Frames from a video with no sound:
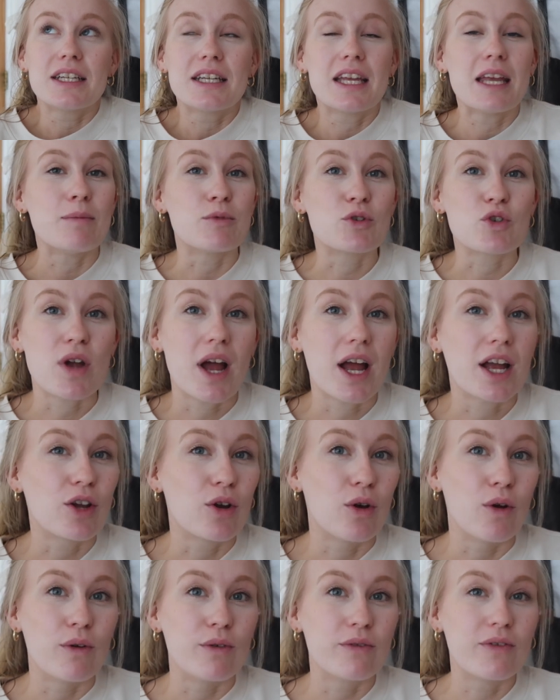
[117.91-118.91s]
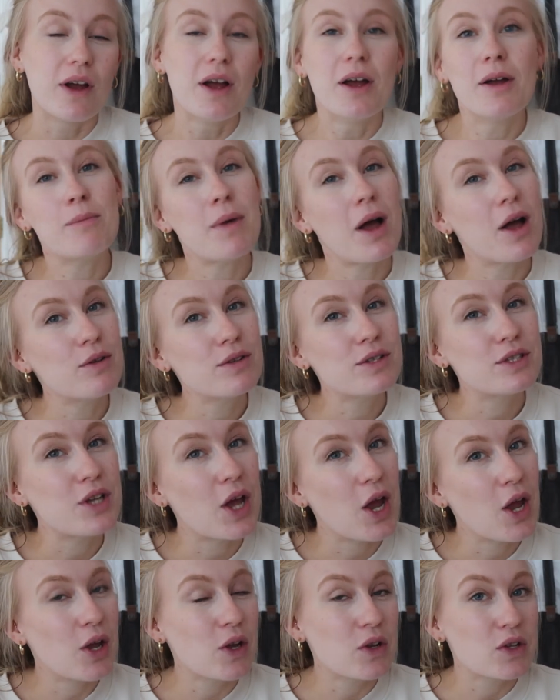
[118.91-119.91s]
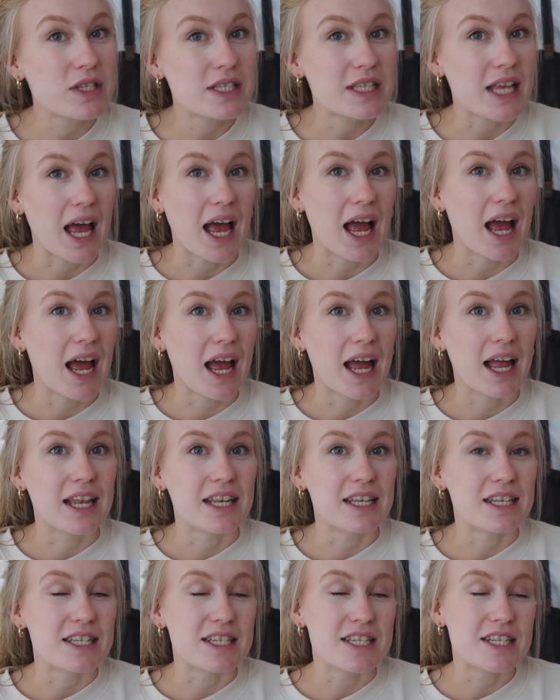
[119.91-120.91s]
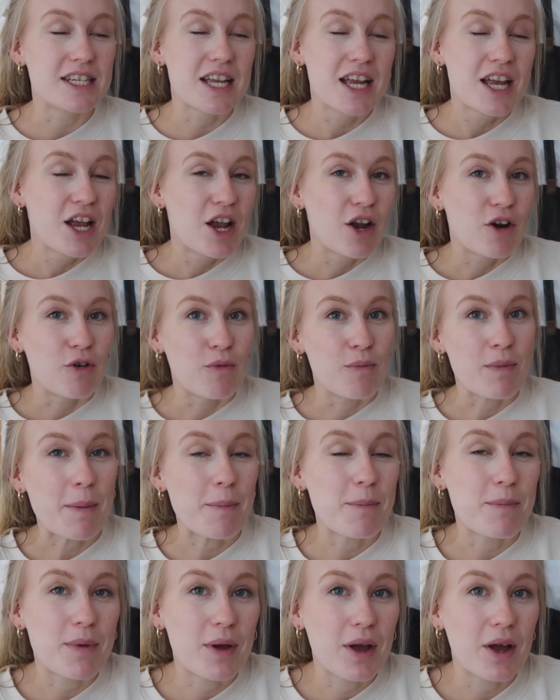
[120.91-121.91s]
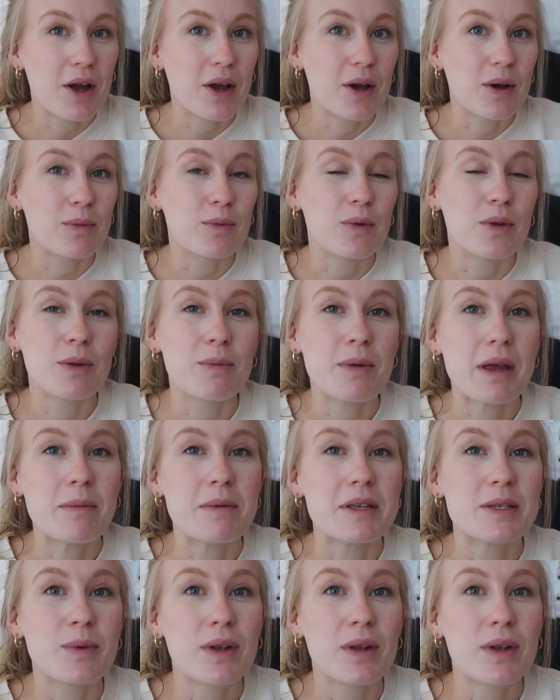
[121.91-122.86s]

keep track of milestones and remember what the babies